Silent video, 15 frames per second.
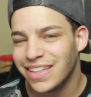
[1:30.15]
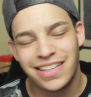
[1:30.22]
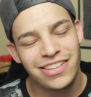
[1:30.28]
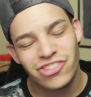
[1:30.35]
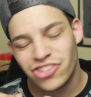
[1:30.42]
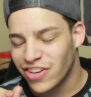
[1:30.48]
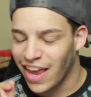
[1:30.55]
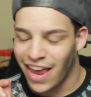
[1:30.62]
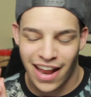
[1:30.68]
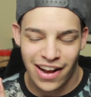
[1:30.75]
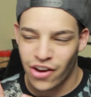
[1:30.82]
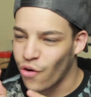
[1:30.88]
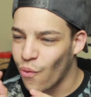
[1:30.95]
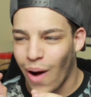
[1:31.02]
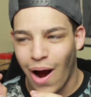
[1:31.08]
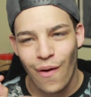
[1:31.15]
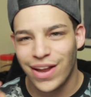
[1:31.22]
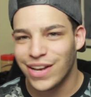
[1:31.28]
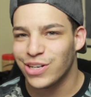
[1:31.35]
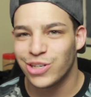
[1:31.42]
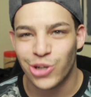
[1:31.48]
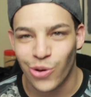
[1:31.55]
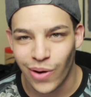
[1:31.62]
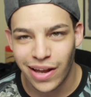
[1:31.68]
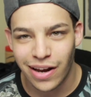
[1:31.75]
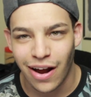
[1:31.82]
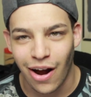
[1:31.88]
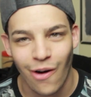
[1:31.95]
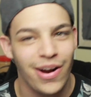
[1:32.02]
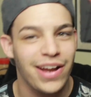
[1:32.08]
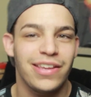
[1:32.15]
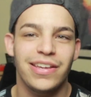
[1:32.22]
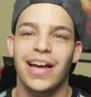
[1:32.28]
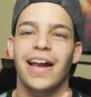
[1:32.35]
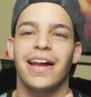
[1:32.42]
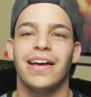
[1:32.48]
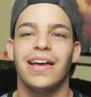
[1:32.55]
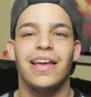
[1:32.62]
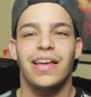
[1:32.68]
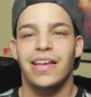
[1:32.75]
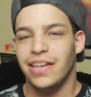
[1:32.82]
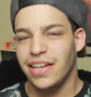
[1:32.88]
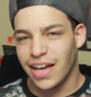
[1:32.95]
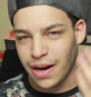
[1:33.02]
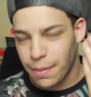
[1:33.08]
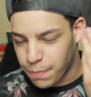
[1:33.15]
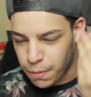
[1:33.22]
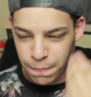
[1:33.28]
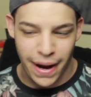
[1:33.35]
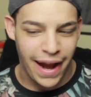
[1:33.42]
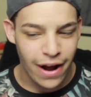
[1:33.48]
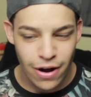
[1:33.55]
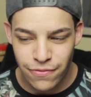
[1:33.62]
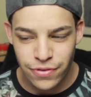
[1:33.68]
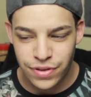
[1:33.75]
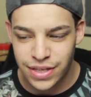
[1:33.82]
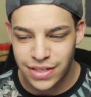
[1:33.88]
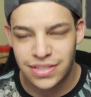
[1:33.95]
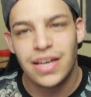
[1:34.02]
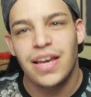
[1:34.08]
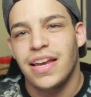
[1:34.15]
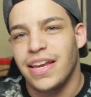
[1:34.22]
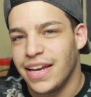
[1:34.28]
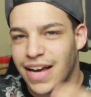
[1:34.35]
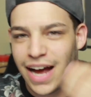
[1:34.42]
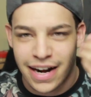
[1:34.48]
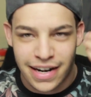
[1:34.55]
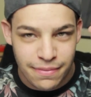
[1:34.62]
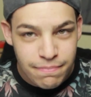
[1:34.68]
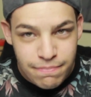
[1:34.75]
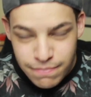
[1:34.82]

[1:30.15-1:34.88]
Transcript: You just can't go out and do it, all right? You gotta prepare for this. You gotta